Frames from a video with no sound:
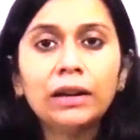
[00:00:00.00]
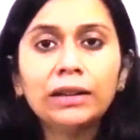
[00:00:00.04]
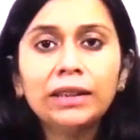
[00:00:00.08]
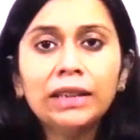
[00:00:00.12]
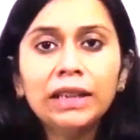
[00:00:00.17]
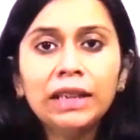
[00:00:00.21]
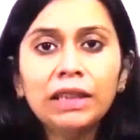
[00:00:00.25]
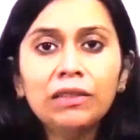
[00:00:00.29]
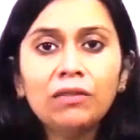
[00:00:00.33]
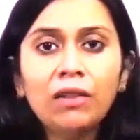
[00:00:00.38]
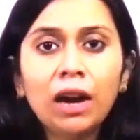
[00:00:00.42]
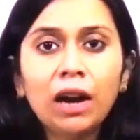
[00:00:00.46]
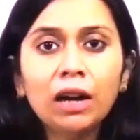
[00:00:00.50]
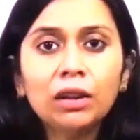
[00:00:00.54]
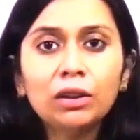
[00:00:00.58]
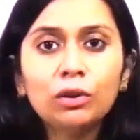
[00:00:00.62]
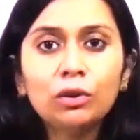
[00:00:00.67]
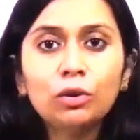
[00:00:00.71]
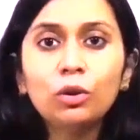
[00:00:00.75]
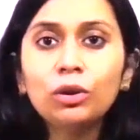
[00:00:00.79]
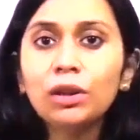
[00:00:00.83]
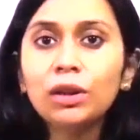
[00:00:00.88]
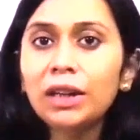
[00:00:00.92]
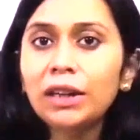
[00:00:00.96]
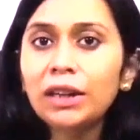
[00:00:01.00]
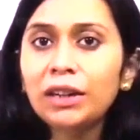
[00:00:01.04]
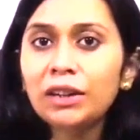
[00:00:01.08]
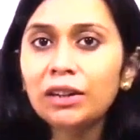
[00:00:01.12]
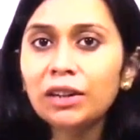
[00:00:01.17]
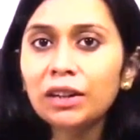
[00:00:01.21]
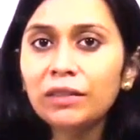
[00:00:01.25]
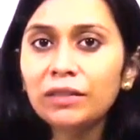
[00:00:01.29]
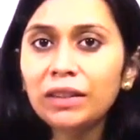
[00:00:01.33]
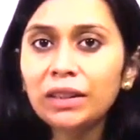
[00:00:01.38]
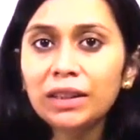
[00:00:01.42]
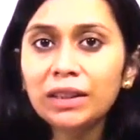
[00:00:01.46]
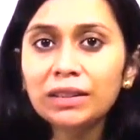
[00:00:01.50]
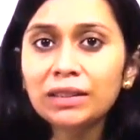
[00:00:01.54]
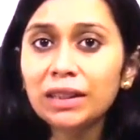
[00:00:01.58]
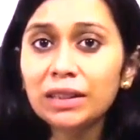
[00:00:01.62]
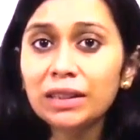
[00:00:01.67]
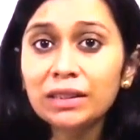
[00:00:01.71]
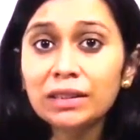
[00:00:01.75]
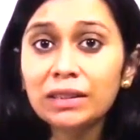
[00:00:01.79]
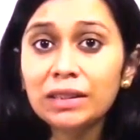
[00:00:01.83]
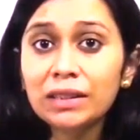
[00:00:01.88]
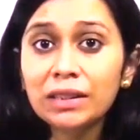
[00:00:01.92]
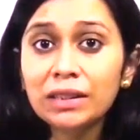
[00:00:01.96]
TIVA, total intravenous
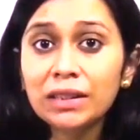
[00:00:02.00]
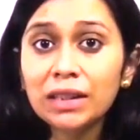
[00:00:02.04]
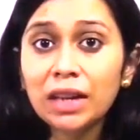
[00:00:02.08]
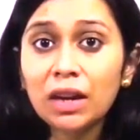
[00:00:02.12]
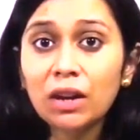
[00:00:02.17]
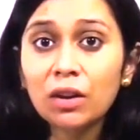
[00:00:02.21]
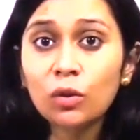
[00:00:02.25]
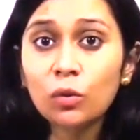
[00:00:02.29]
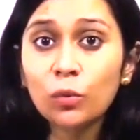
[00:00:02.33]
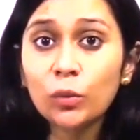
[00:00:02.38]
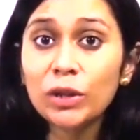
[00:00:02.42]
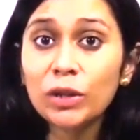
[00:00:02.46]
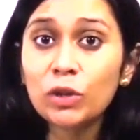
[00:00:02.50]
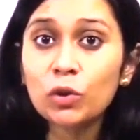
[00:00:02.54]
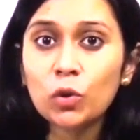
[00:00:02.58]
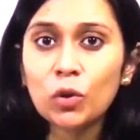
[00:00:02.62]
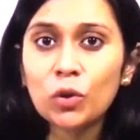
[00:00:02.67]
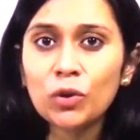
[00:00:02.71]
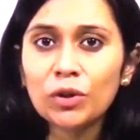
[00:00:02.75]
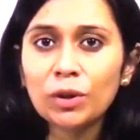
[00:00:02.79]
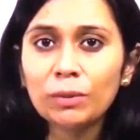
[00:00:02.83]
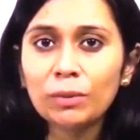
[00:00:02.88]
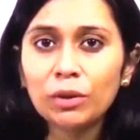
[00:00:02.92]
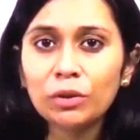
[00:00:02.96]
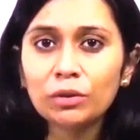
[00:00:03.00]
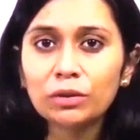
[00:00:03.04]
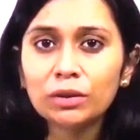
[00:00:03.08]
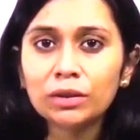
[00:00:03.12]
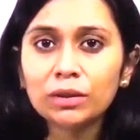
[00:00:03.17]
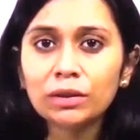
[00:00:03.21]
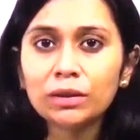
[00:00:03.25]
anesthesia, we talked about,